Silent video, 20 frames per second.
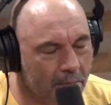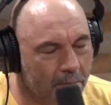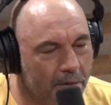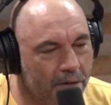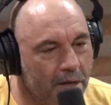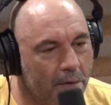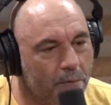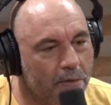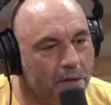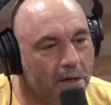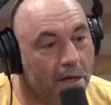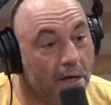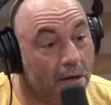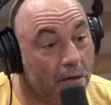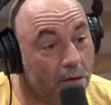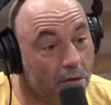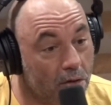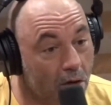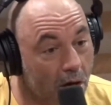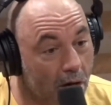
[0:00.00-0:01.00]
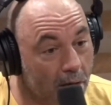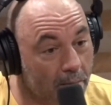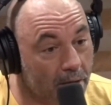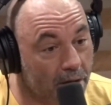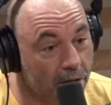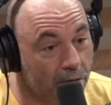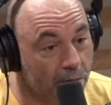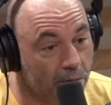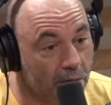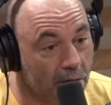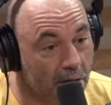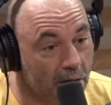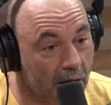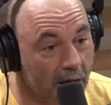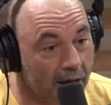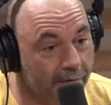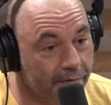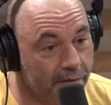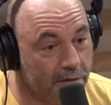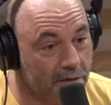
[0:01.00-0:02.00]
But then when they hear you talk about your real
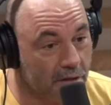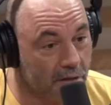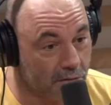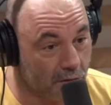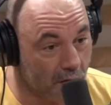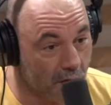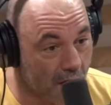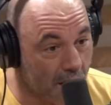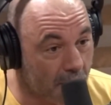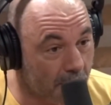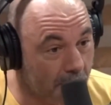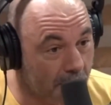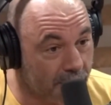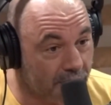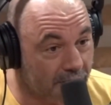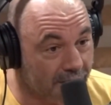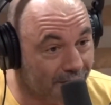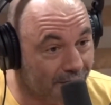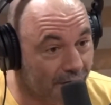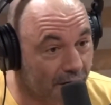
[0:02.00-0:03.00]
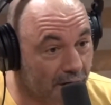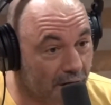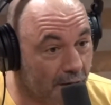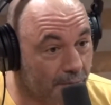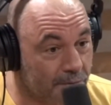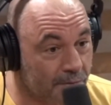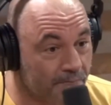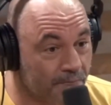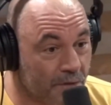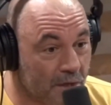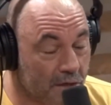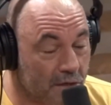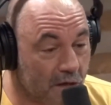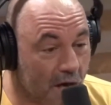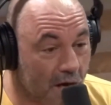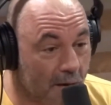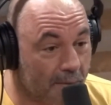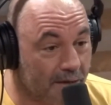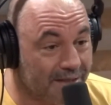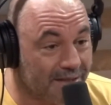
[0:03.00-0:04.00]
life and talk about these fuck-ups, and
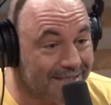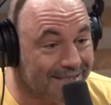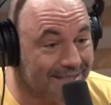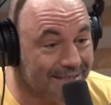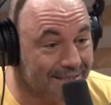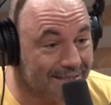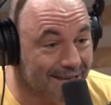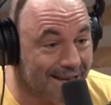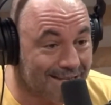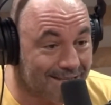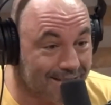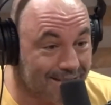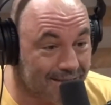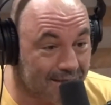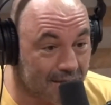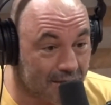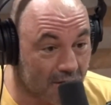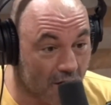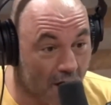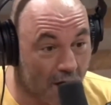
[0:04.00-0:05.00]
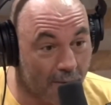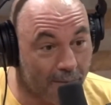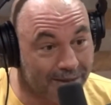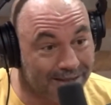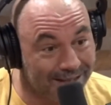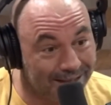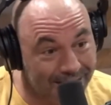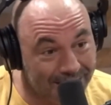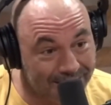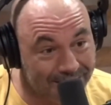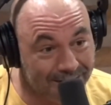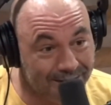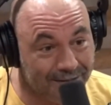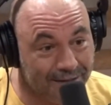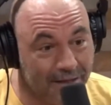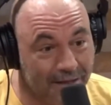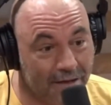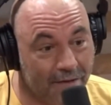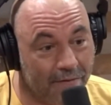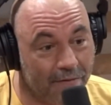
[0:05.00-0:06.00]
talk about these successes and talk about the lessons
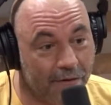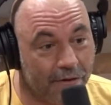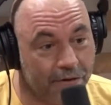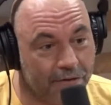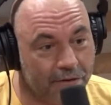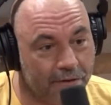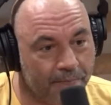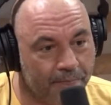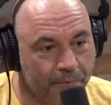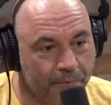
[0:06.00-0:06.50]
that you've learned,